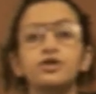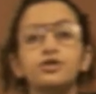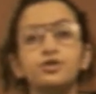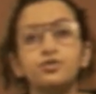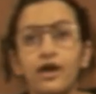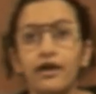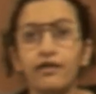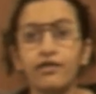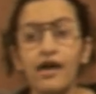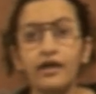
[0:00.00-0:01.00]
strength,
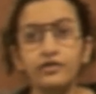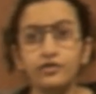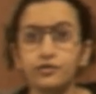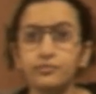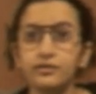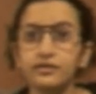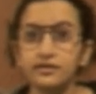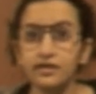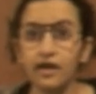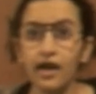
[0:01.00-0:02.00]
and
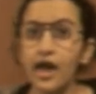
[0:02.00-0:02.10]
durability.